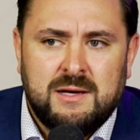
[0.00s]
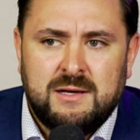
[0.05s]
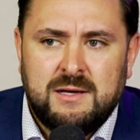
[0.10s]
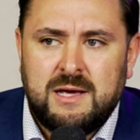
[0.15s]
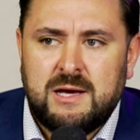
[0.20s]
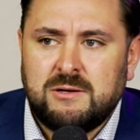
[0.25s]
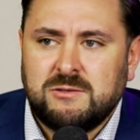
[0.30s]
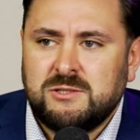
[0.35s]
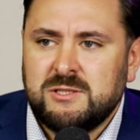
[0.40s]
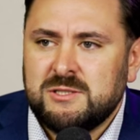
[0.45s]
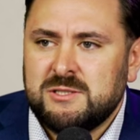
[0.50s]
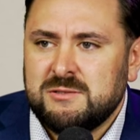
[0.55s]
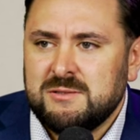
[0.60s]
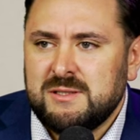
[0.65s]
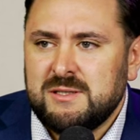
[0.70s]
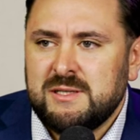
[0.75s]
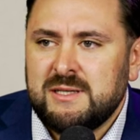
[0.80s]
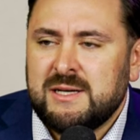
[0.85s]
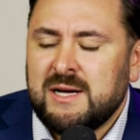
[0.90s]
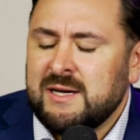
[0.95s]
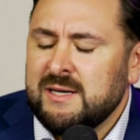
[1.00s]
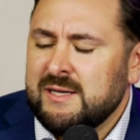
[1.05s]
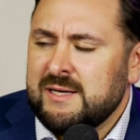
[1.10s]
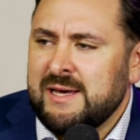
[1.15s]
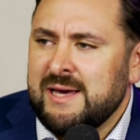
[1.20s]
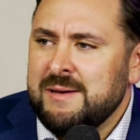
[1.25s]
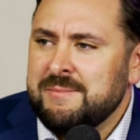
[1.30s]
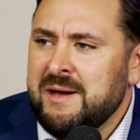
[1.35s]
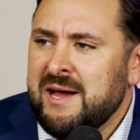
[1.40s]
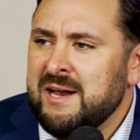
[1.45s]
You know, just really kind of
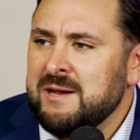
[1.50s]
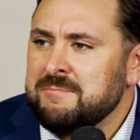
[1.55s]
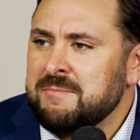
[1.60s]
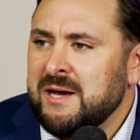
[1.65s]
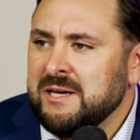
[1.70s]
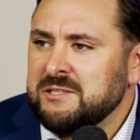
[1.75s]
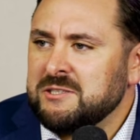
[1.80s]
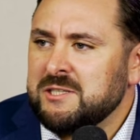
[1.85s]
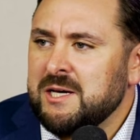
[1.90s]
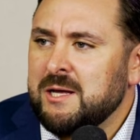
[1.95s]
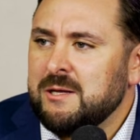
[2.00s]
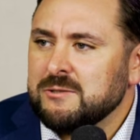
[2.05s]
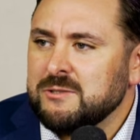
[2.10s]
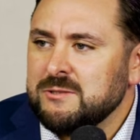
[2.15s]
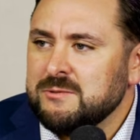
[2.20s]
came out of my shell.